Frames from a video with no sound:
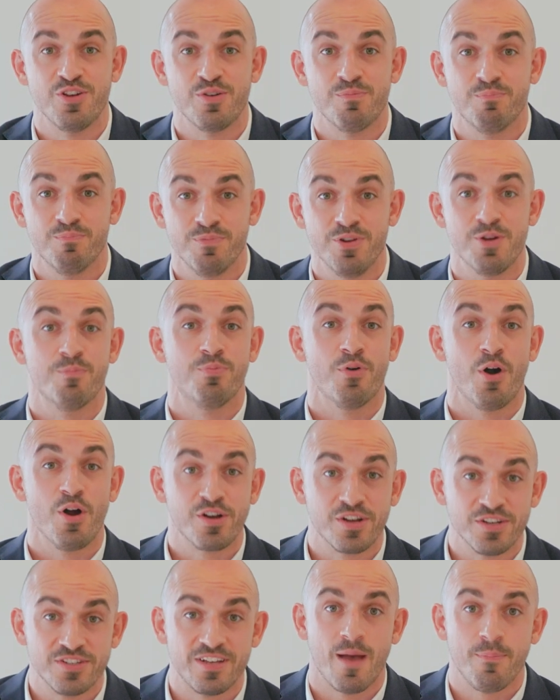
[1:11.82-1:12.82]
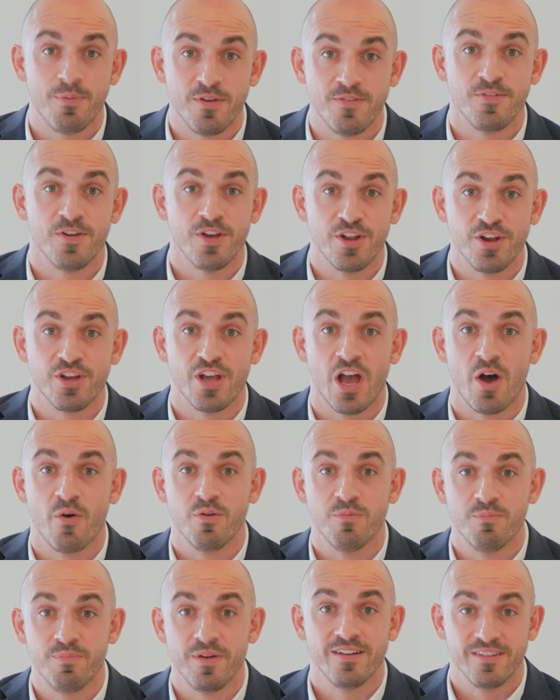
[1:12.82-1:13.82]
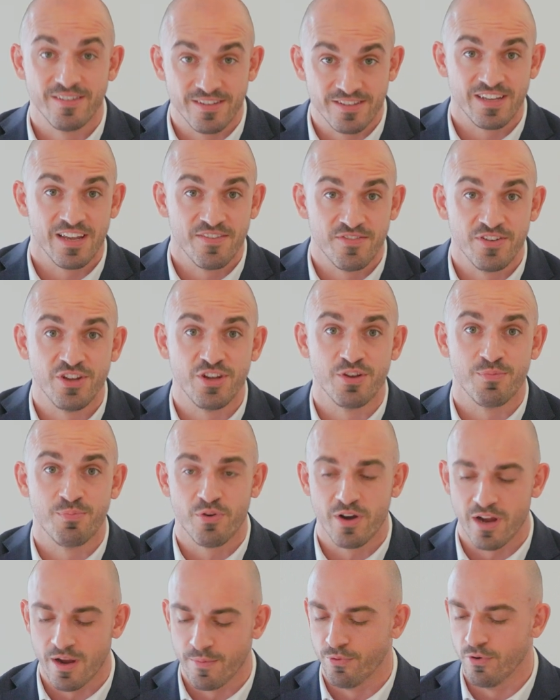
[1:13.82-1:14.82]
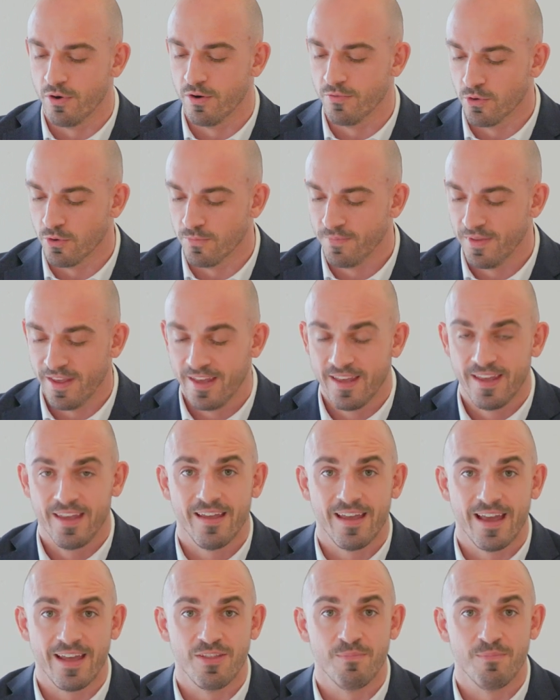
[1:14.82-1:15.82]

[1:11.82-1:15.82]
your broker's happy for you to go and bid and has given you pre-approval and